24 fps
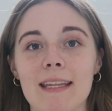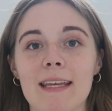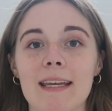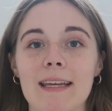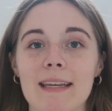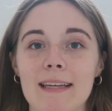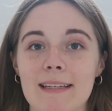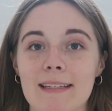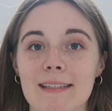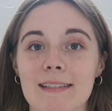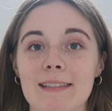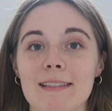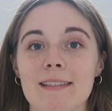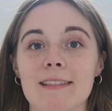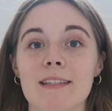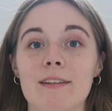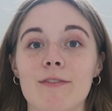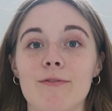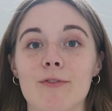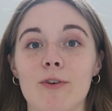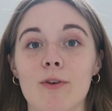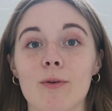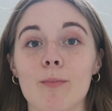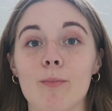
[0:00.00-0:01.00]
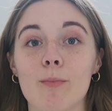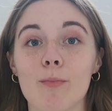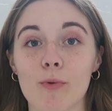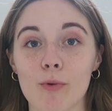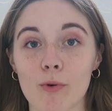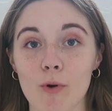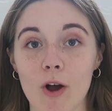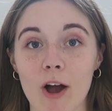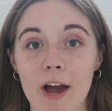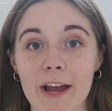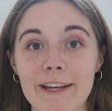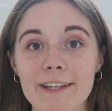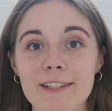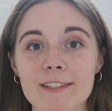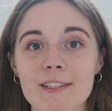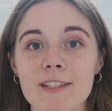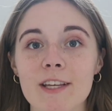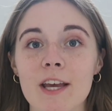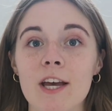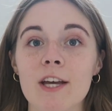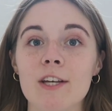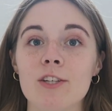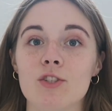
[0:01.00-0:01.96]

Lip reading: it is a different price.